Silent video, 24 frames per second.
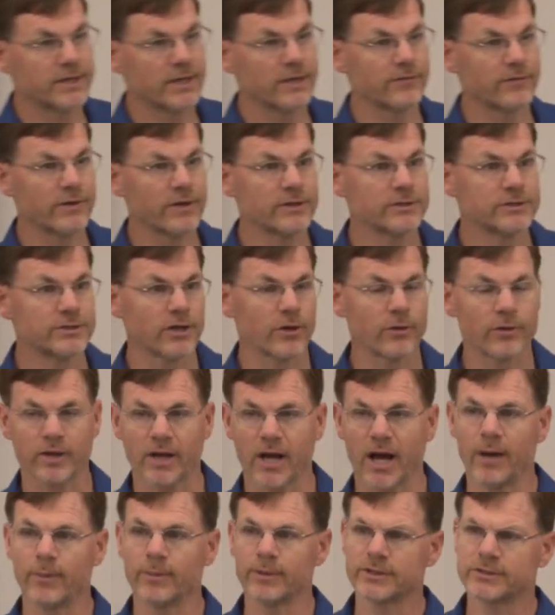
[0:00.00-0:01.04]
T V show, a
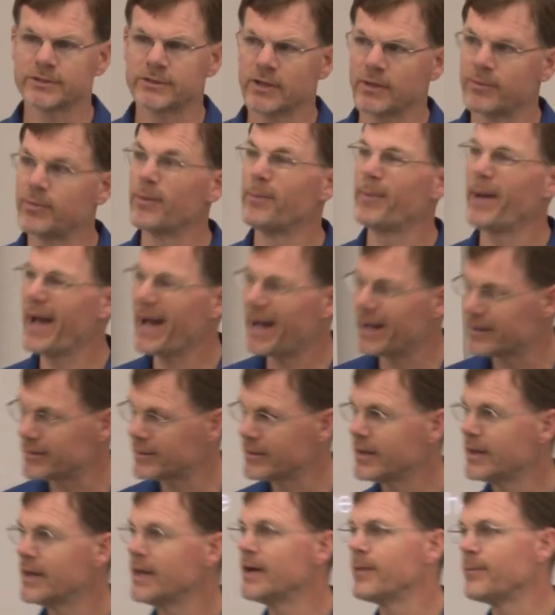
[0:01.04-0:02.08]
comic strip about
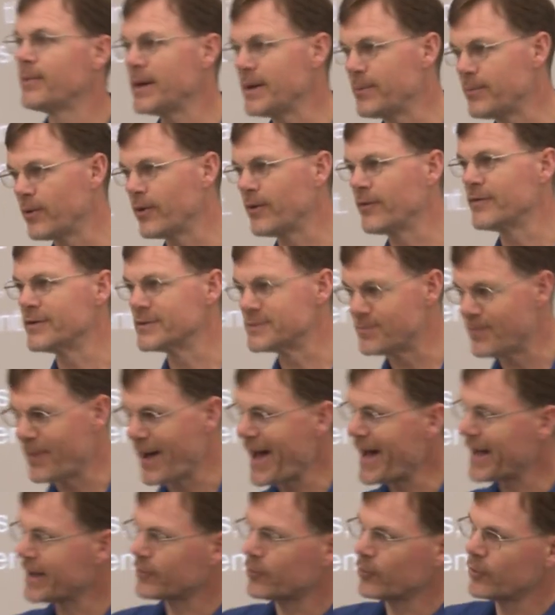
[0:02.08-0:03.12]
people in this
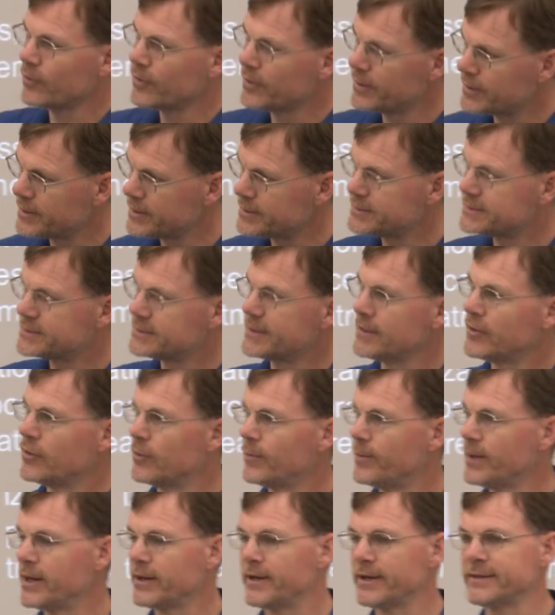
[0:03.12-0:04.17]
backwoods
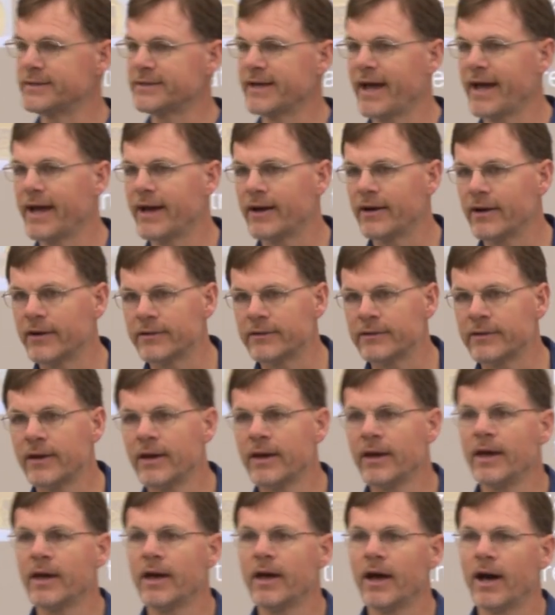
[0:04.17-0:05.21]
hillbilly town,
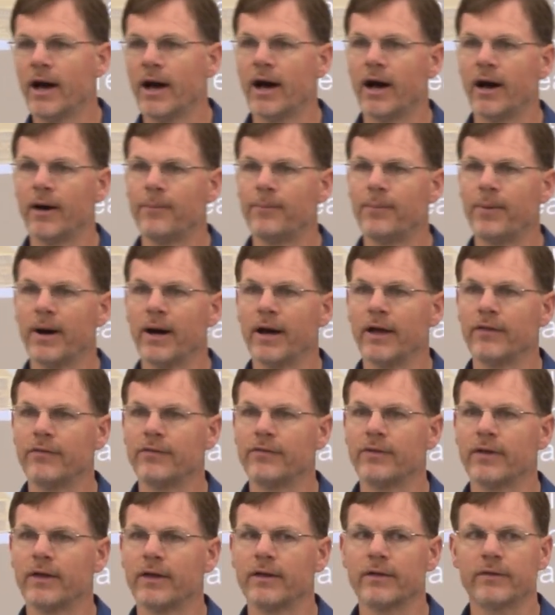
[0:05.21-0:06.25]
uh,
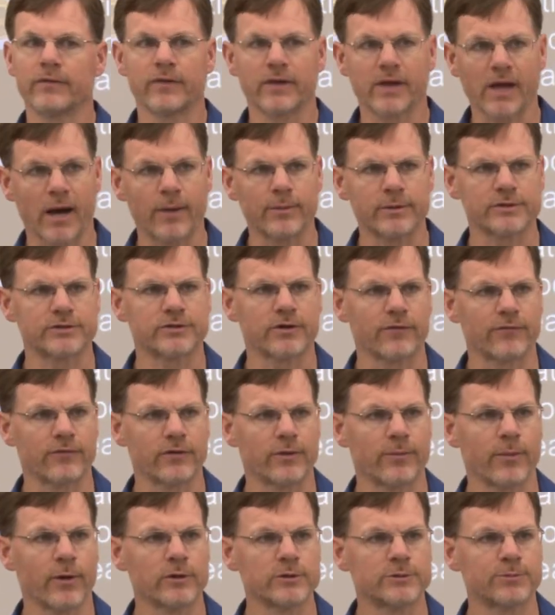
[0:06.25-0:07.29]
but the, the comic strip, for
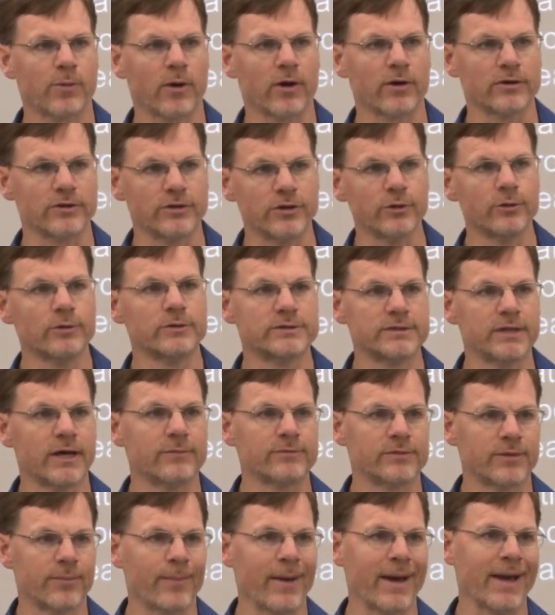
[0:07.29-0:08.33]
the most part, used them
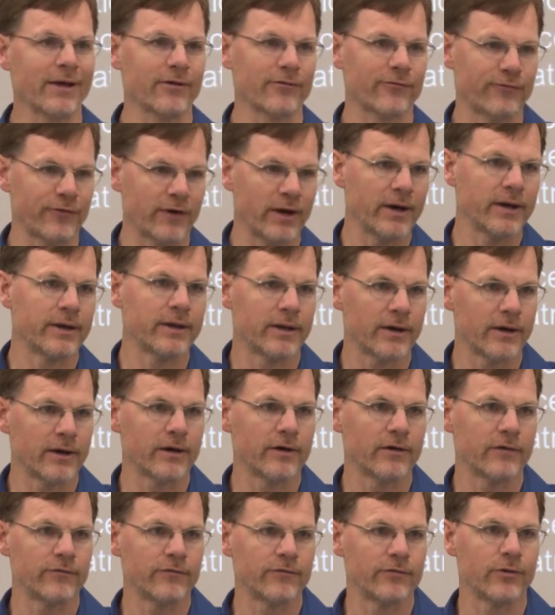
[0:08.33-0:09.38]
to make fun
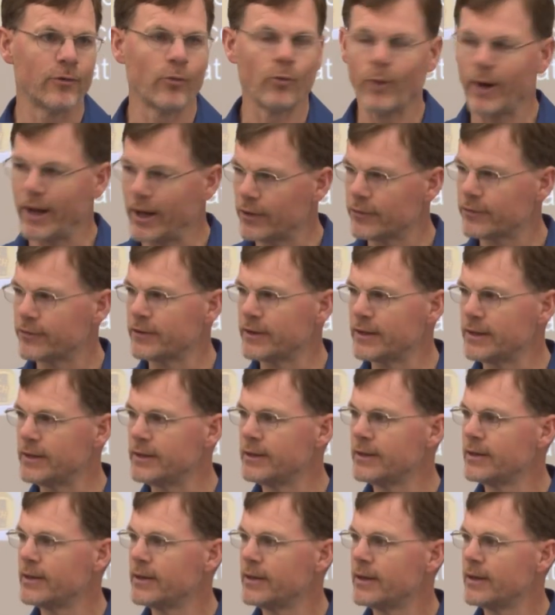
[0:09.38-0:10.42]
of the wealthy
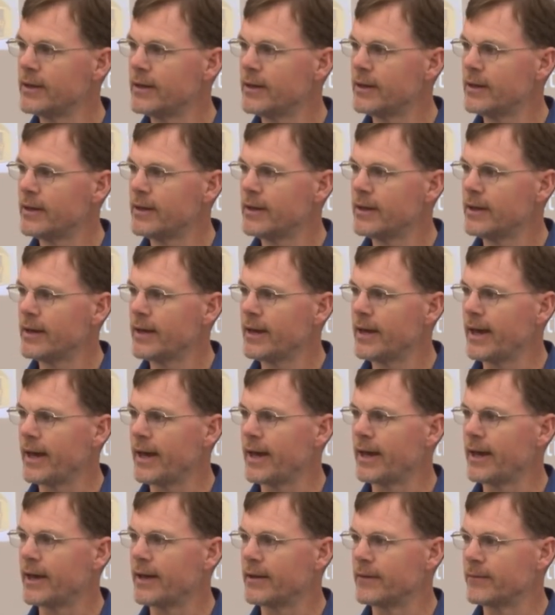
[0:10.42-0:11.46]

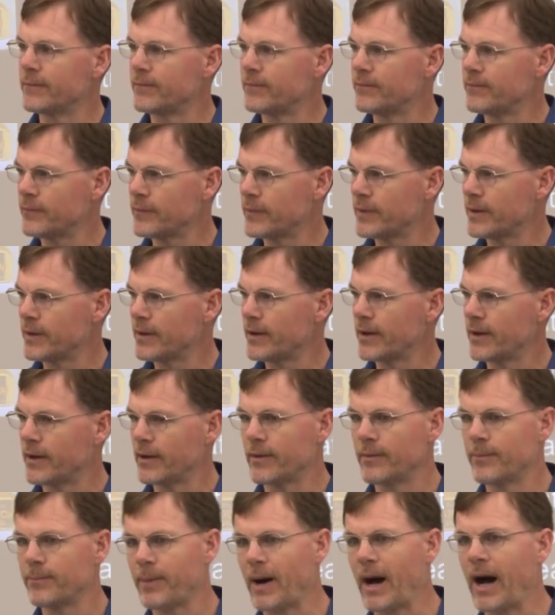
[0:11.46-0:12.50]
and
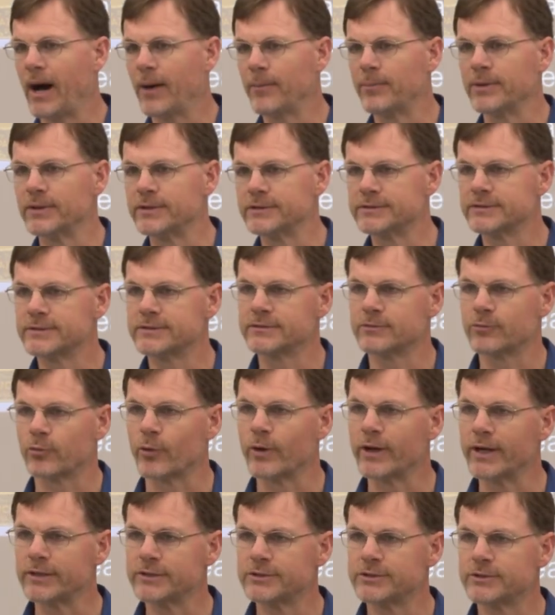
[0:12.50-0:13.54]
uh, pompous,
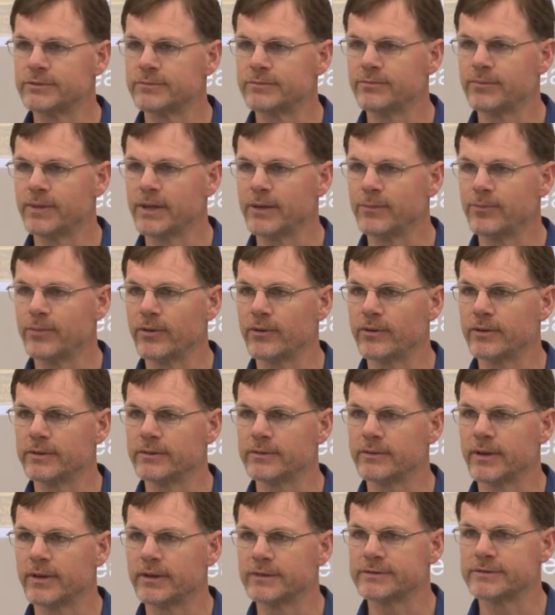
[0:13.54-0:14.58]
rich people
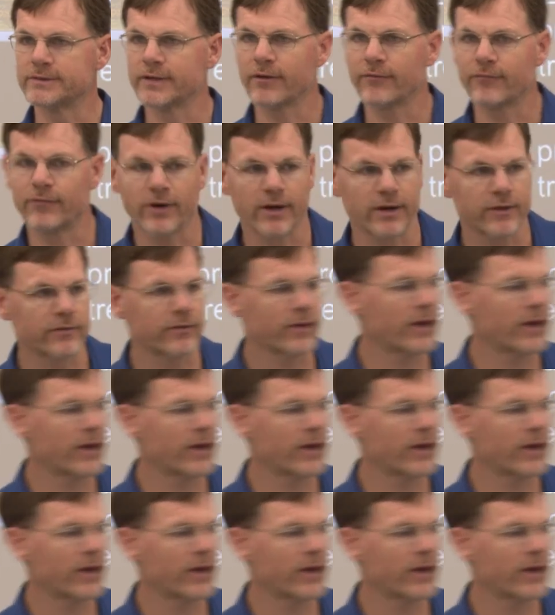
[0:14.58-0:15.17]
and, and stuff like